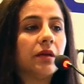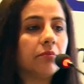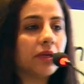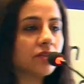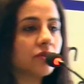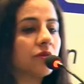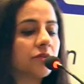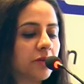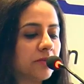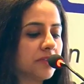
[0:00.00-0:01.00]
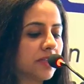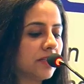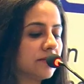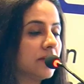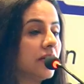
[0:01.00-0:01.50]
immature sperm
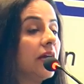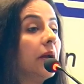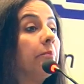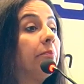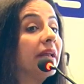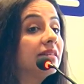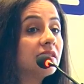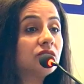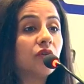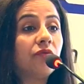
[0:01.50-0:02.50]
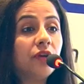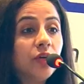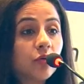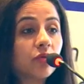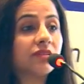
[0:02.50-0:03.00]
cells, presence of
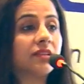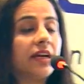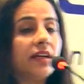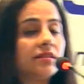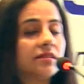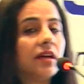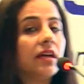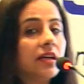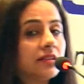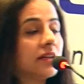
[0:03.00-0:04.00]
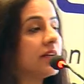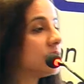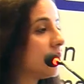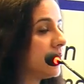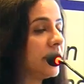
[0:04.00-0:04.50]
leukocytes, Sir has
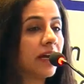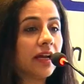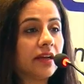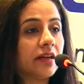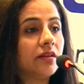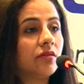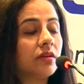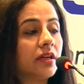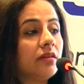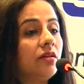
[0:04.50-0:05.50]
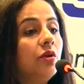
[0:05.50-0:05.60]
already highlighted on it.